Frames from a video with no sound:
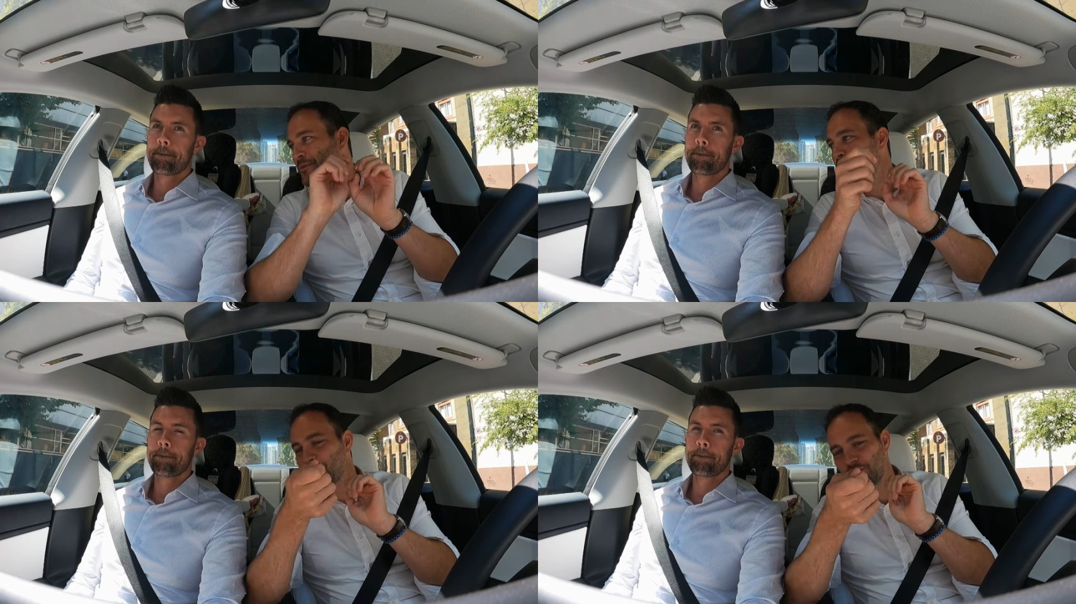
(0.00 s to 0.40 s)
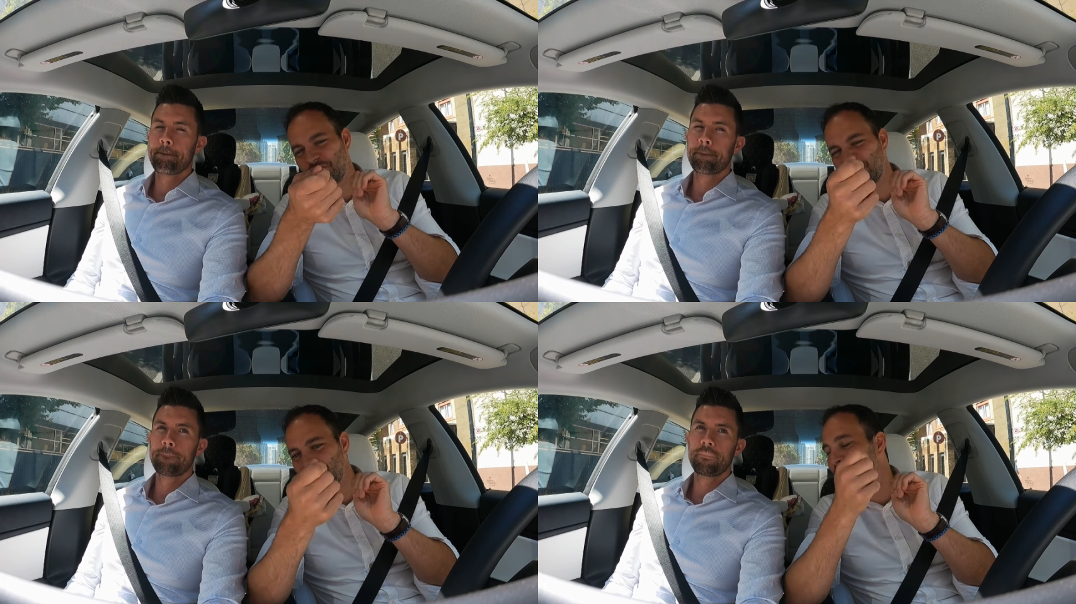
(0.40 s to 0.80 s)
Speaker 1: more
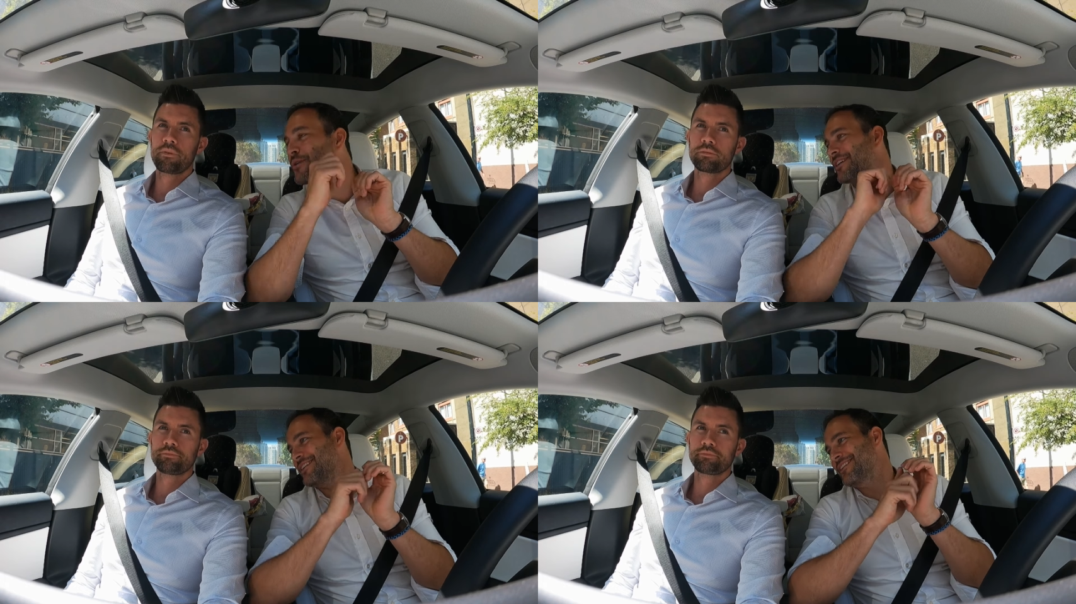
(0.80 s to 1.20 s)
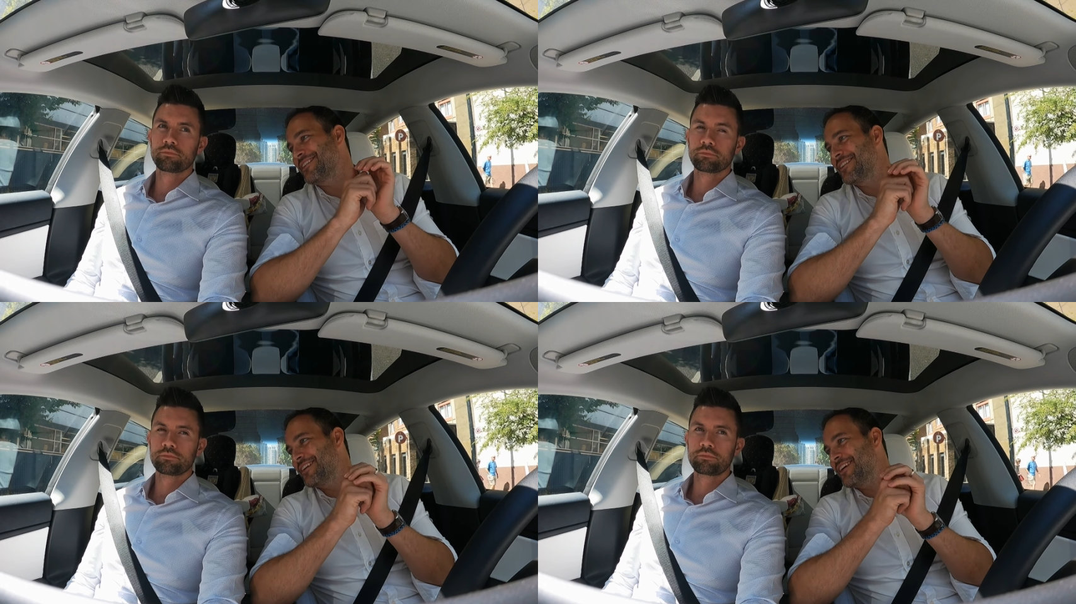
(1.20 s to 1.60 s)
stoking
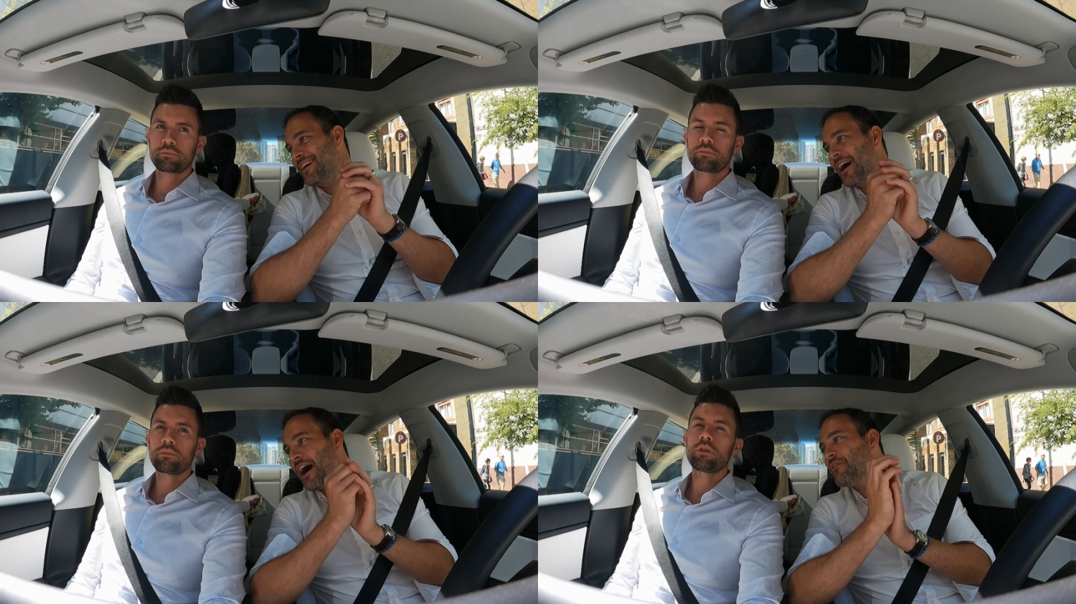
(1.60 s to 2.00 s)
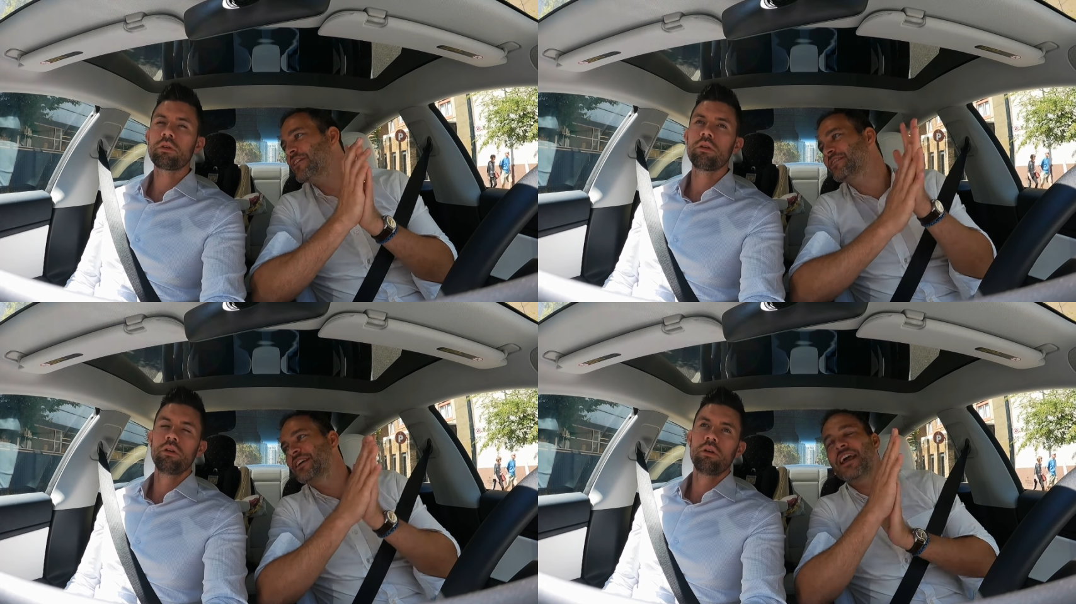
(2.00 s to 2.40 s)
of
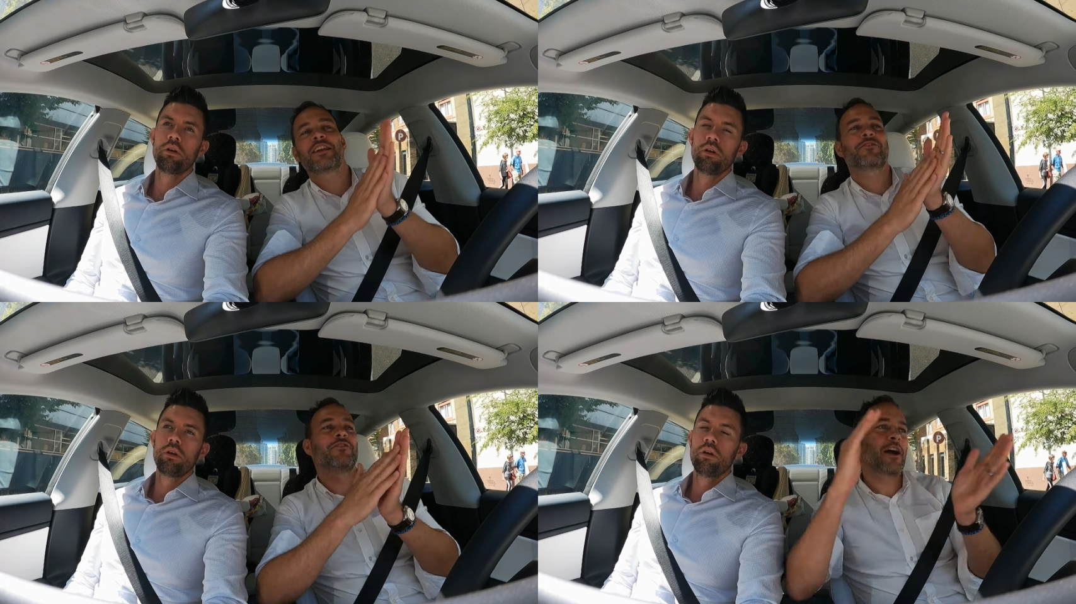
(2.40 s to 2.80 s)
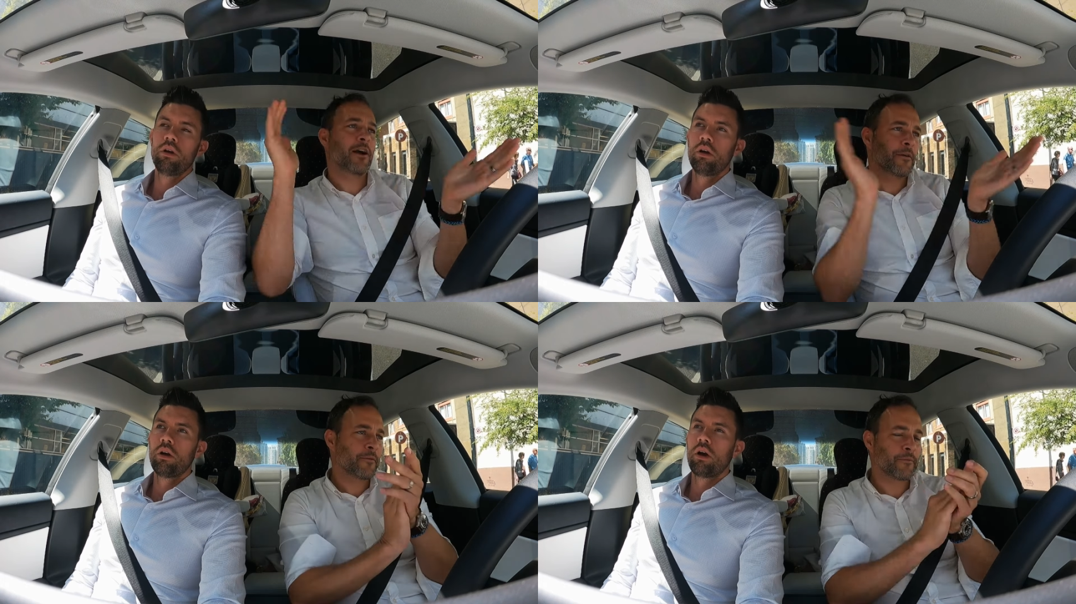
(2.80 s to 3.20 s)
this Canadian
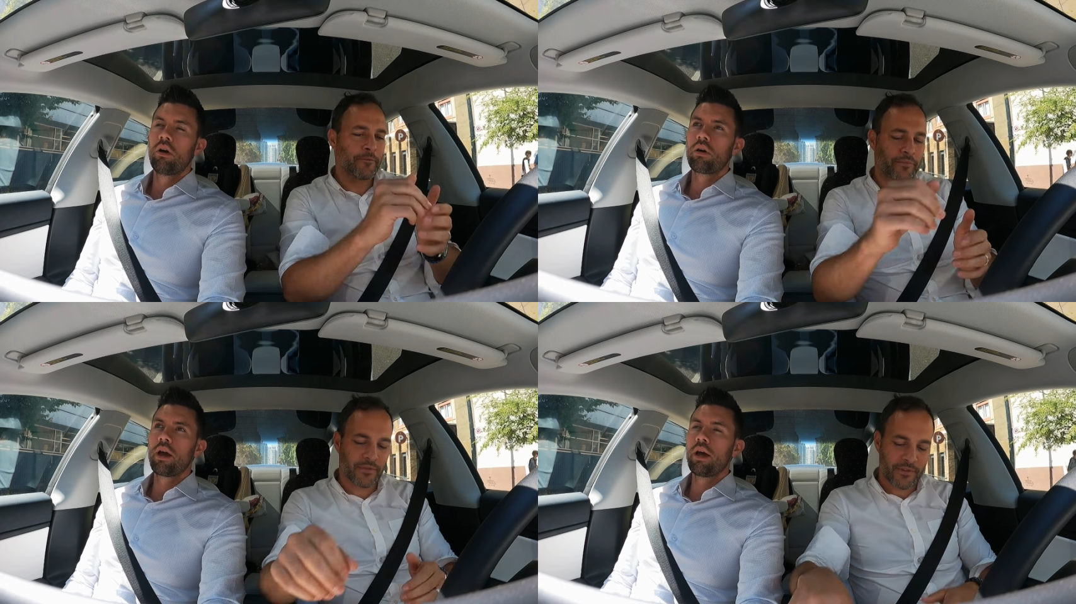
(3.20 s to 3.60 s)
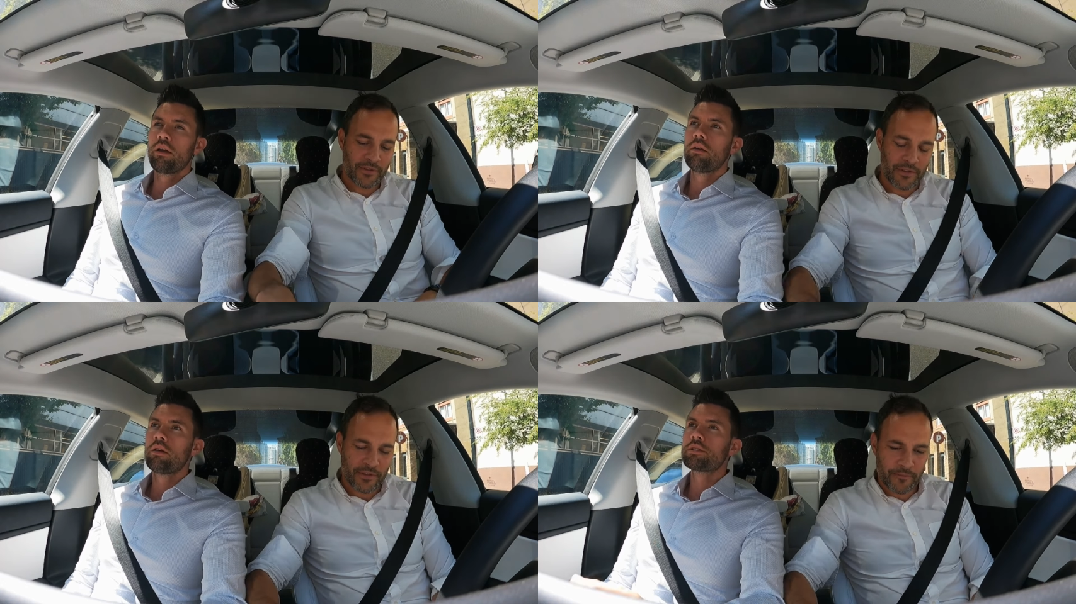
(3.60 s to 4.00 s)
fire.
Speaker 2: Okay.
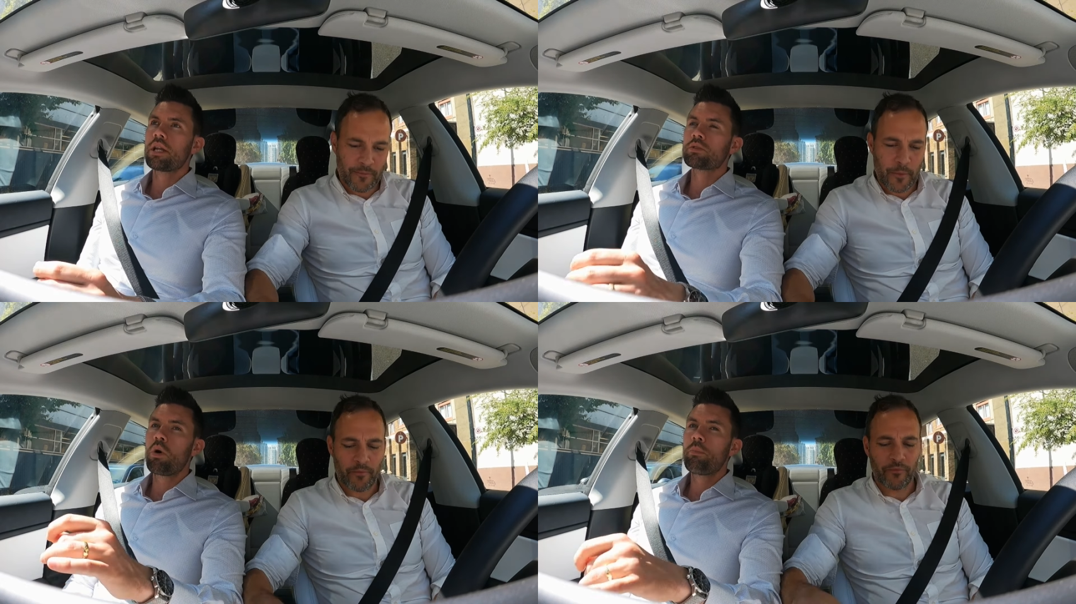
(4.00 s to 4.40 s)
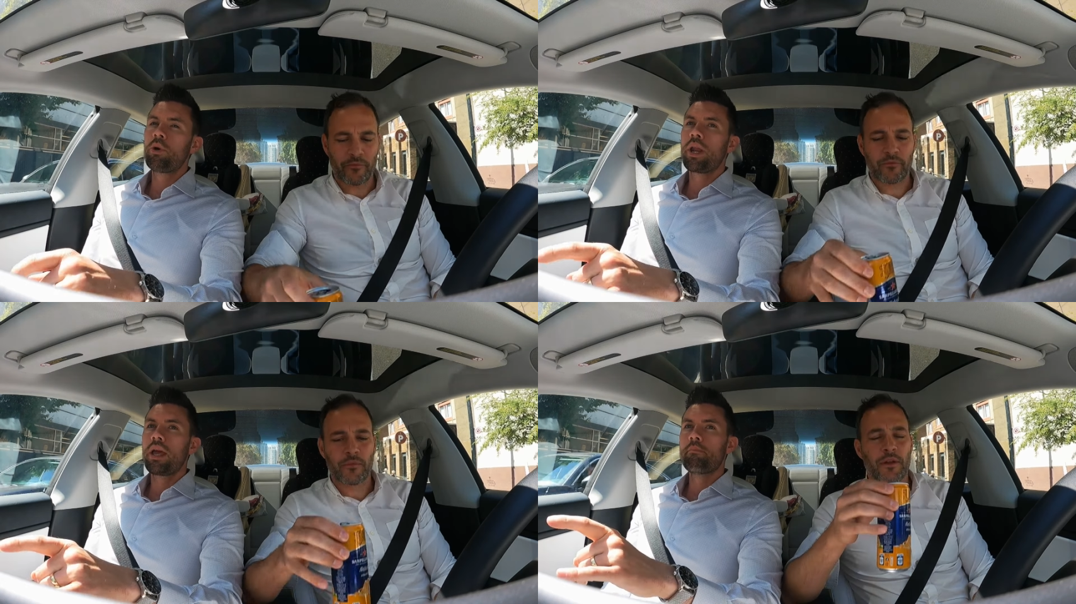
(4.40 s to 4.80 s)
So that's
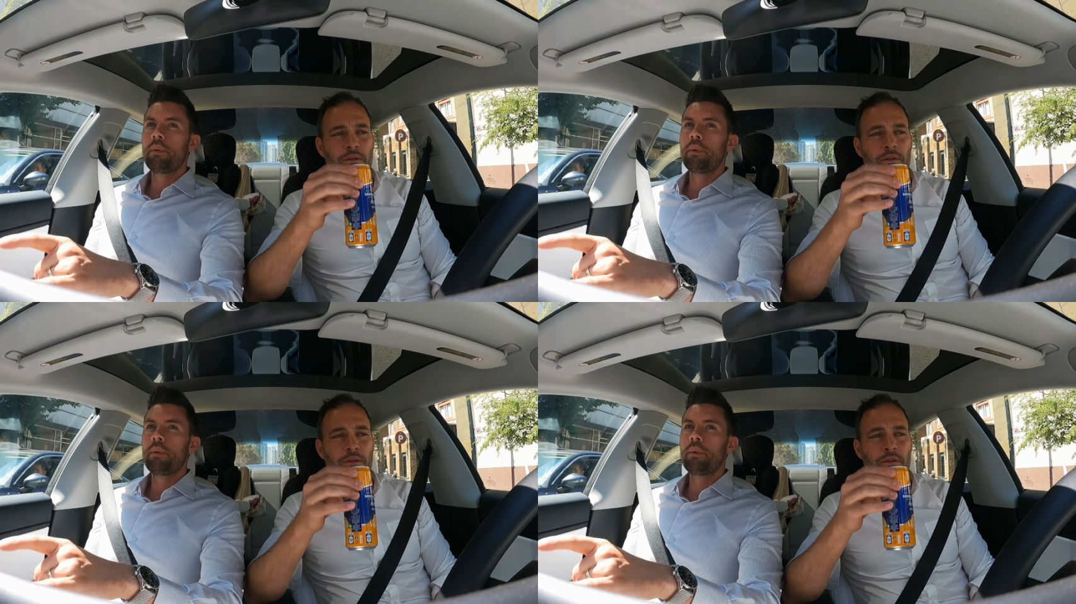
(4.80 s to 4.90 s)
1.8